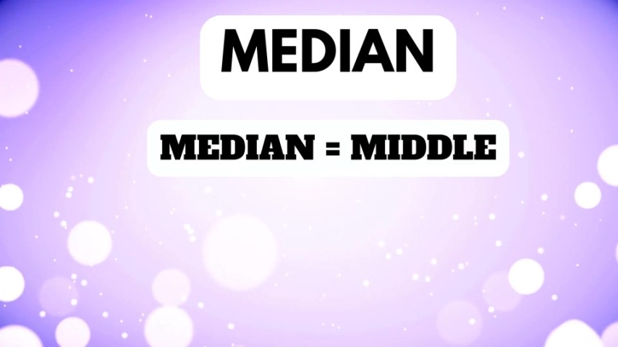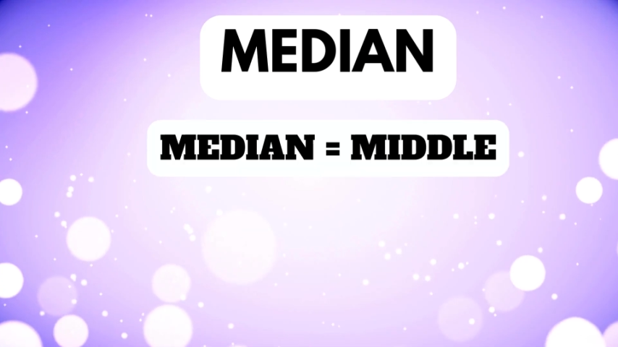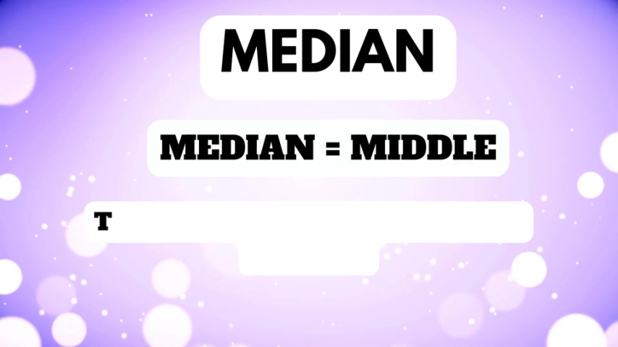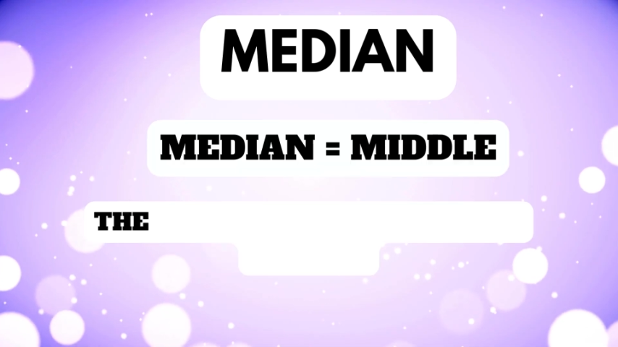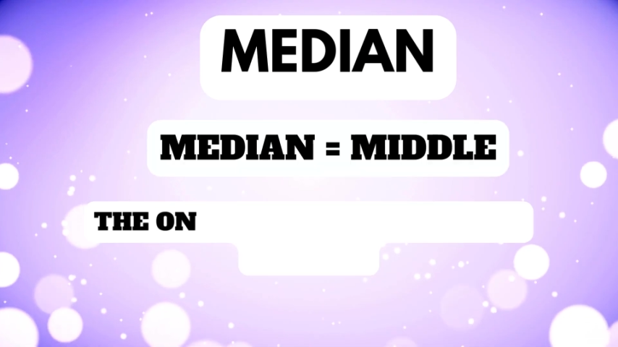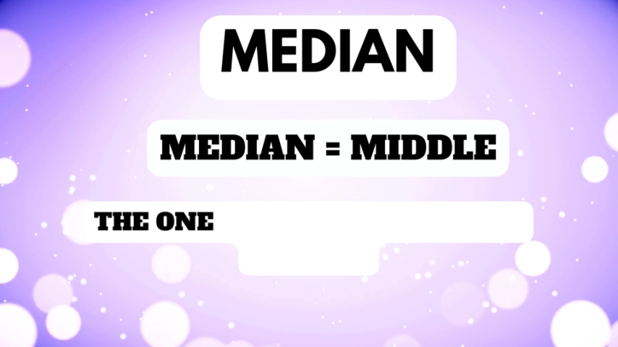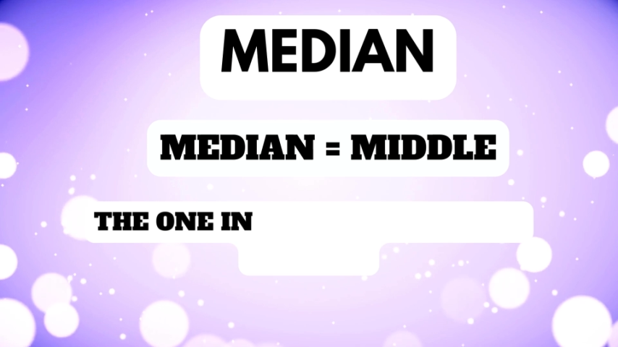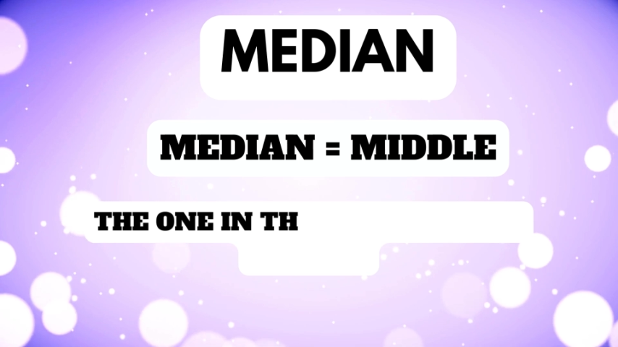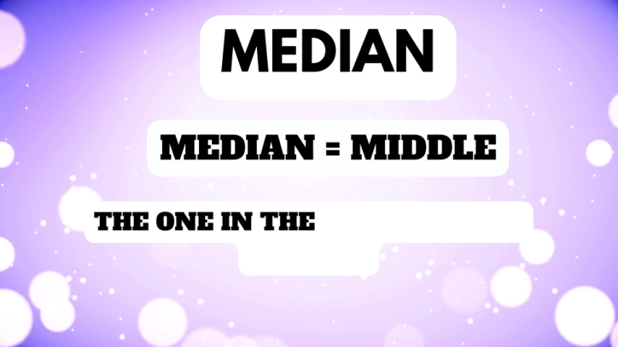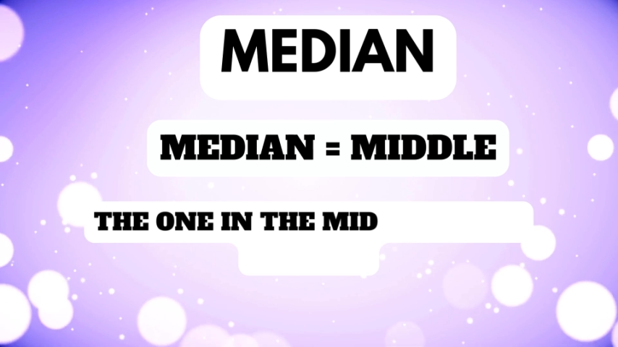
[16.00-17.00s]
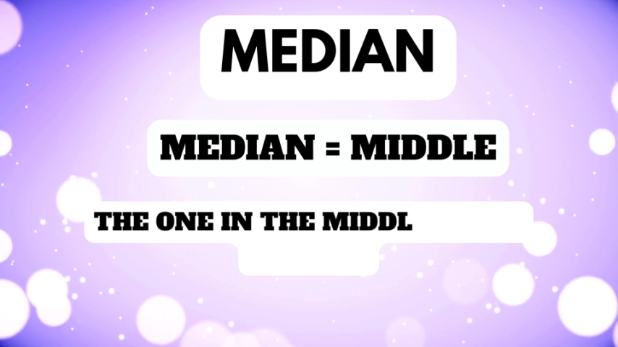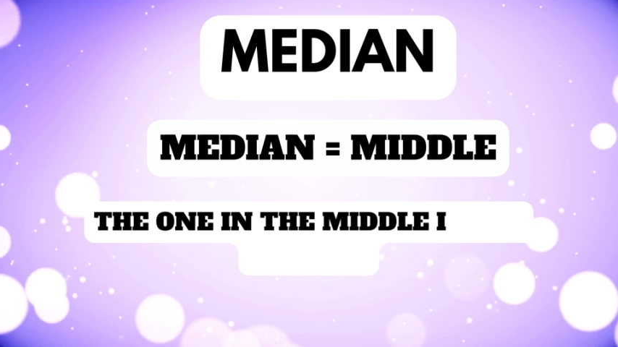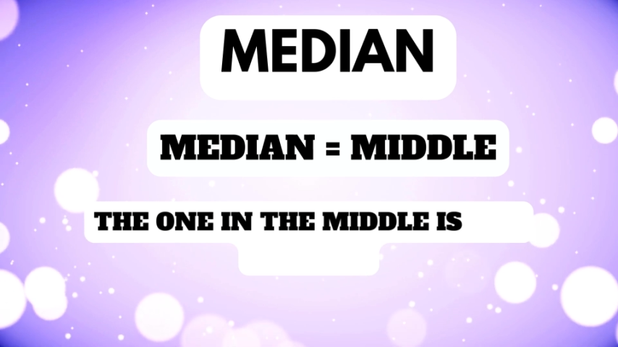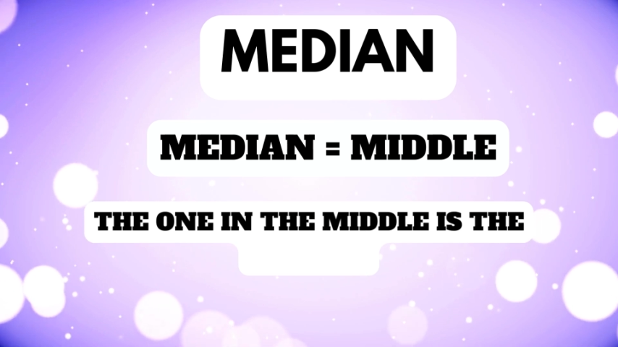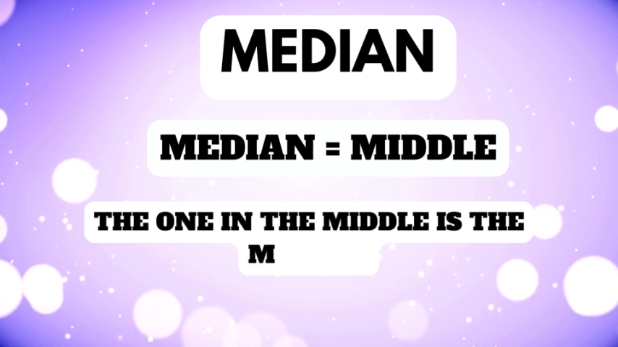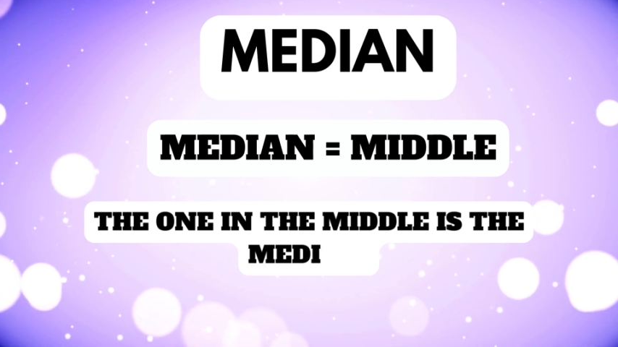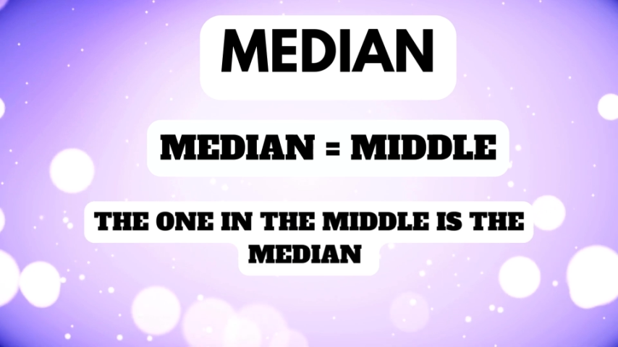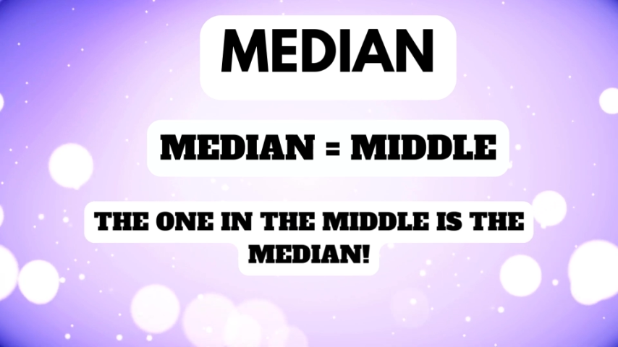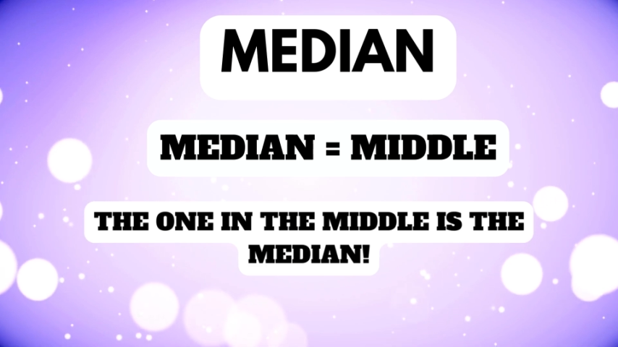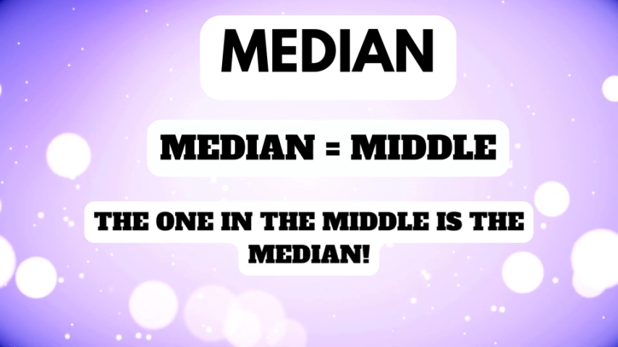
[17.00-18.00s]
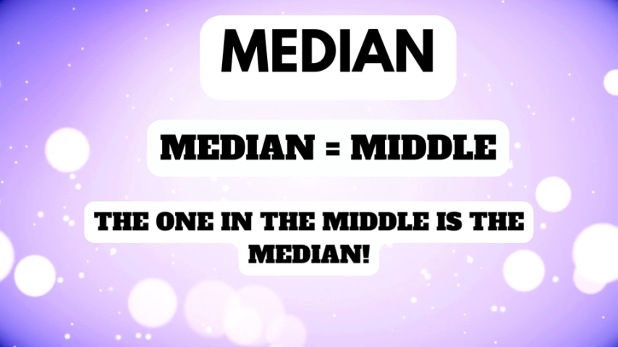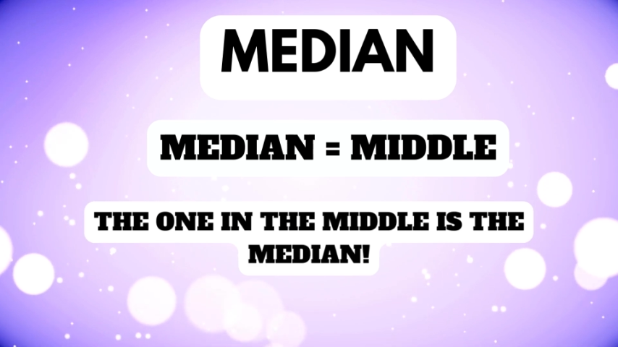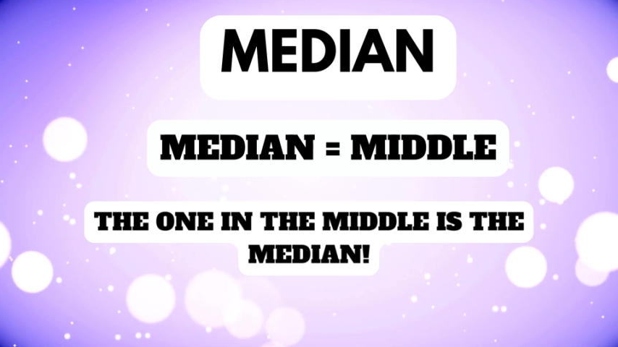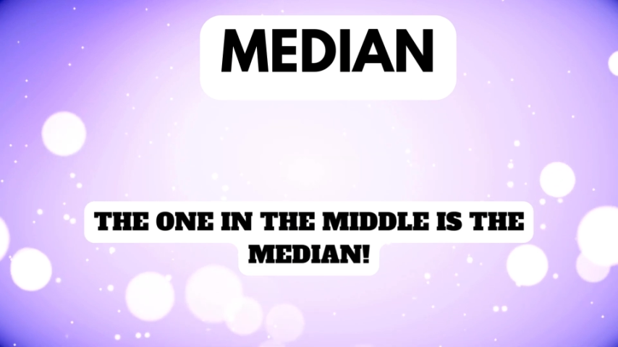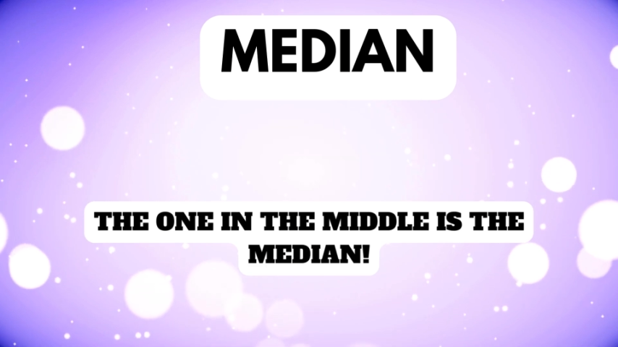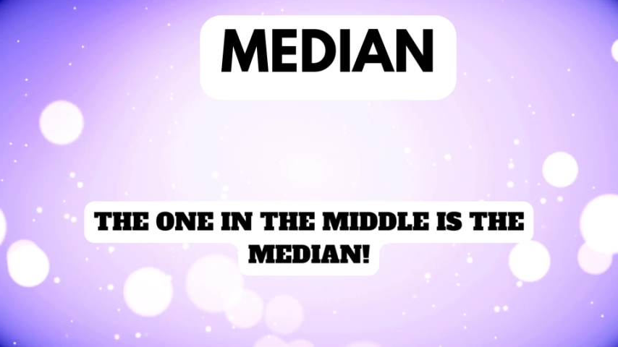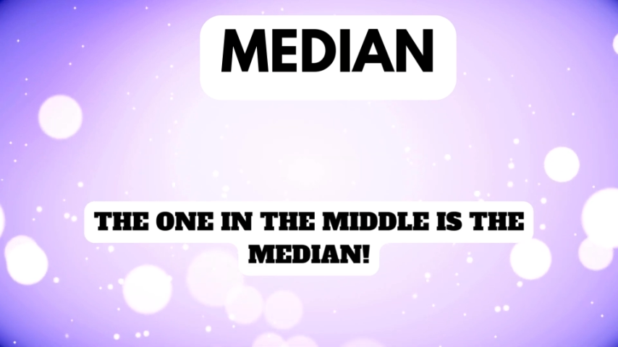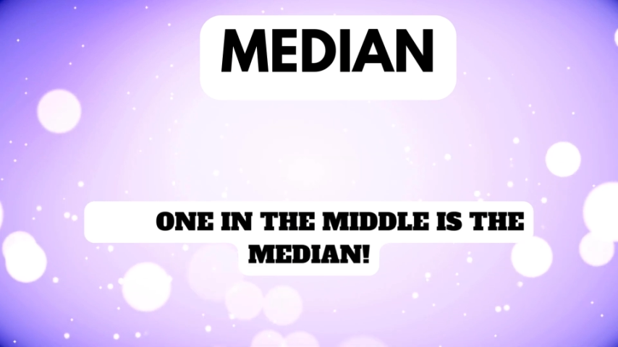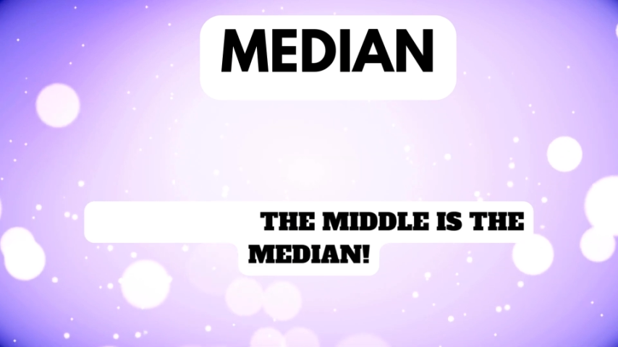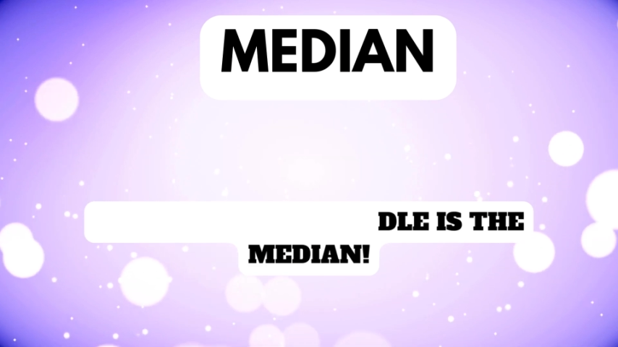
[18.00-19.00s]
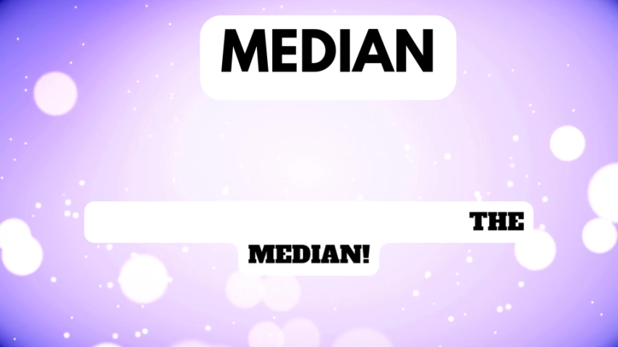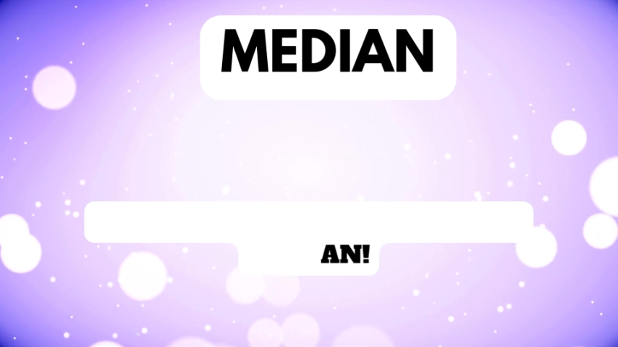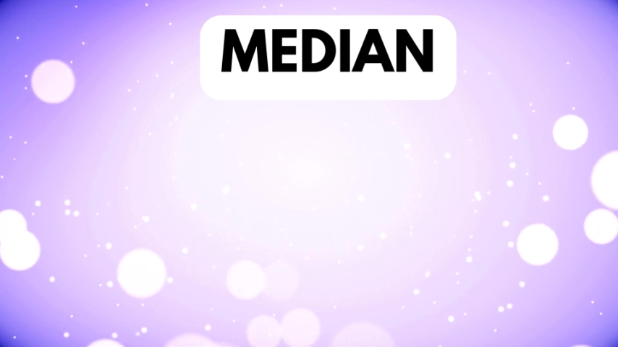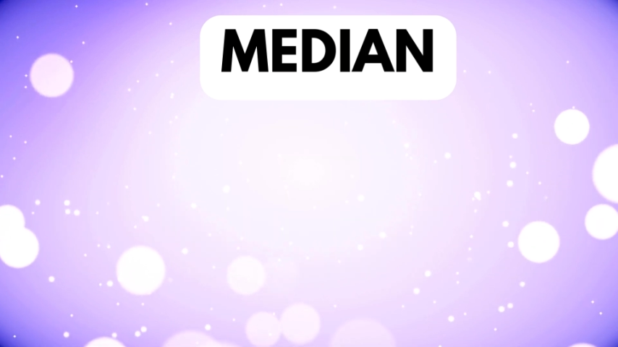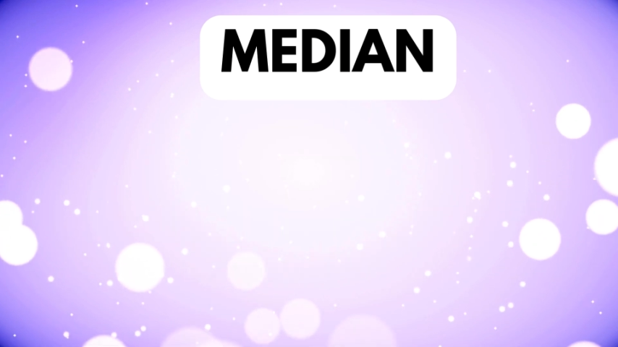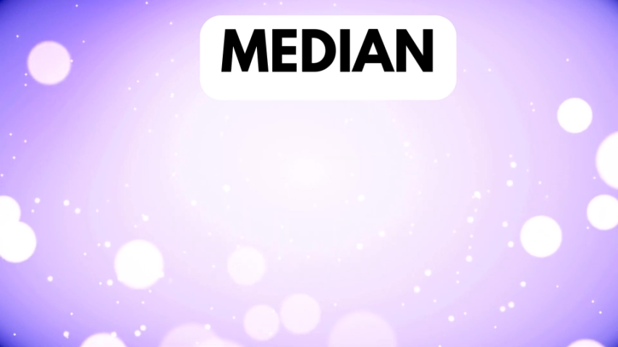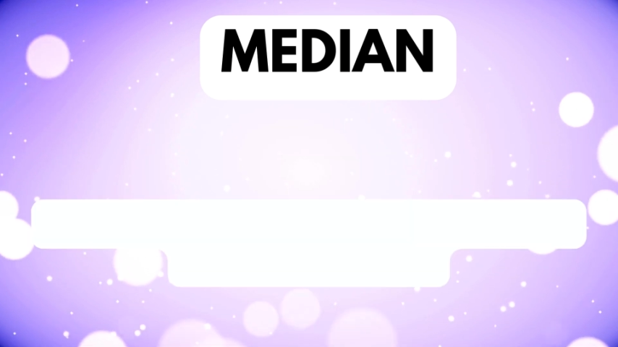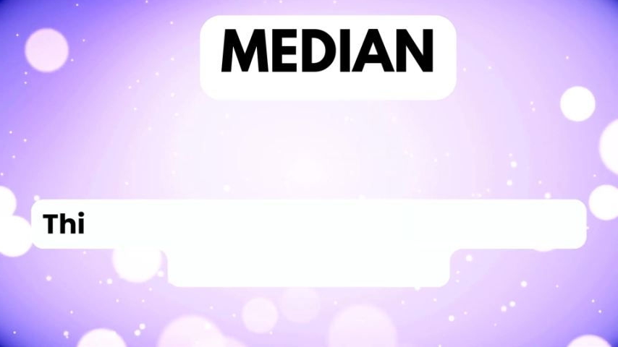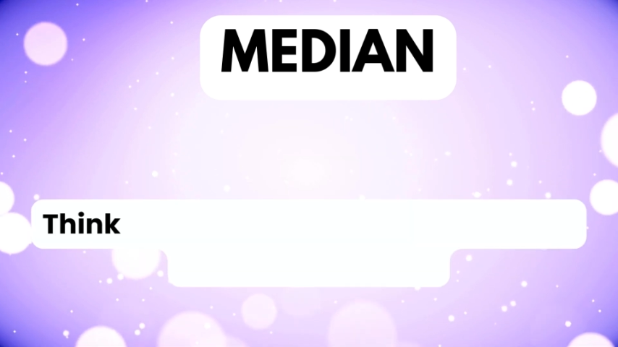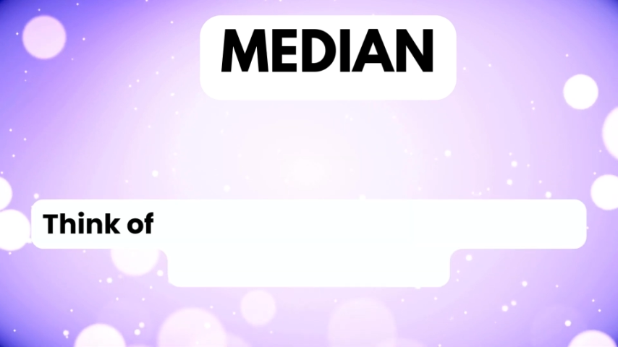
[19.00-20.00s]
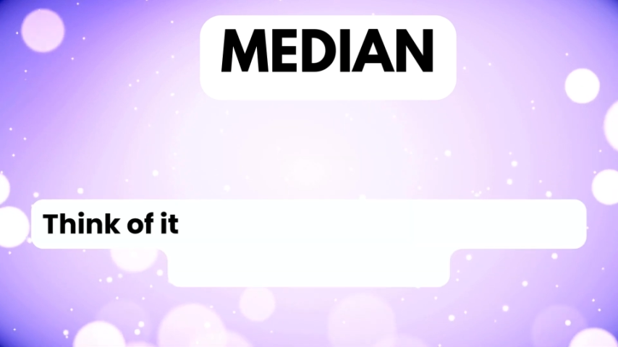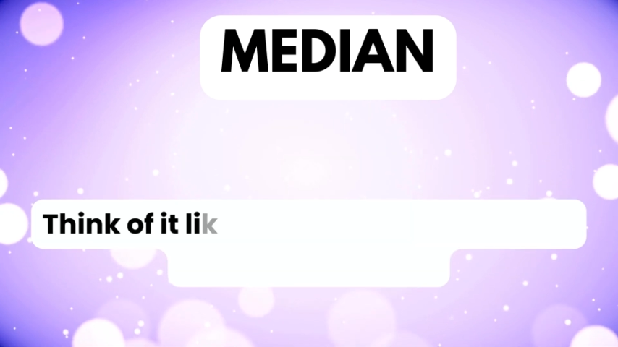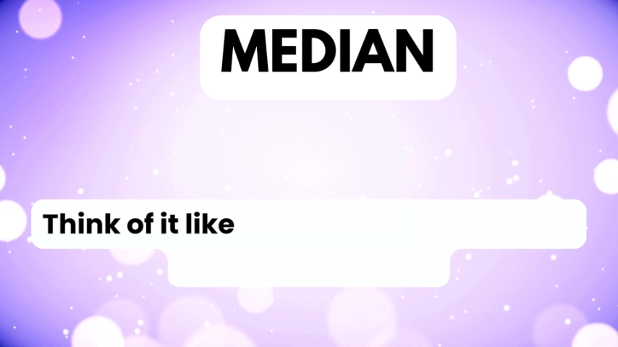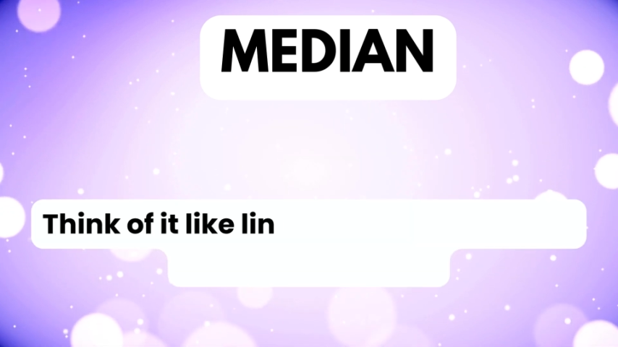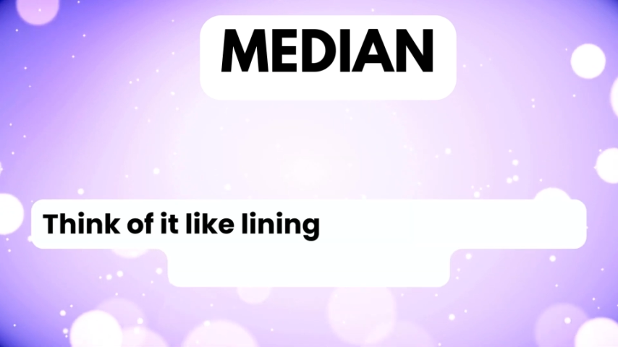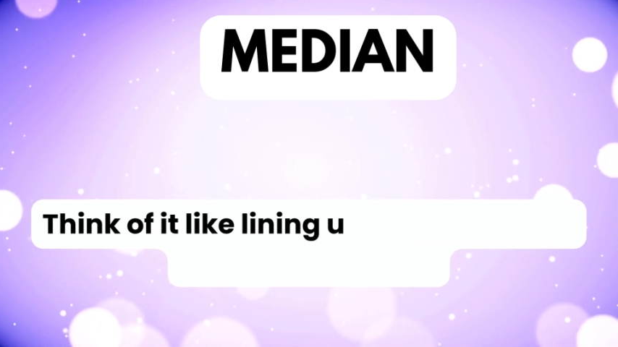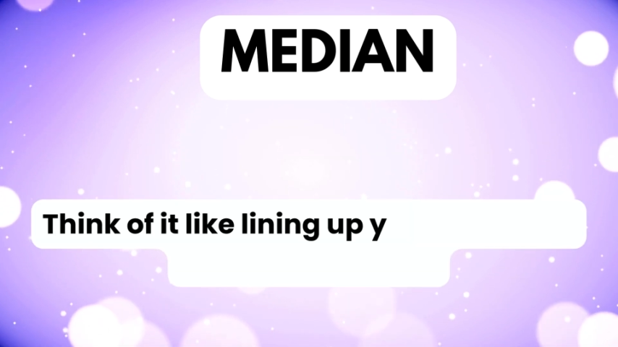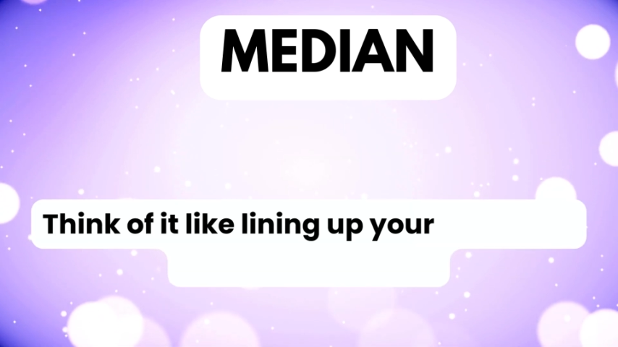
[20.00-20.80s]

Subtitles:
[unreadable: no face in view]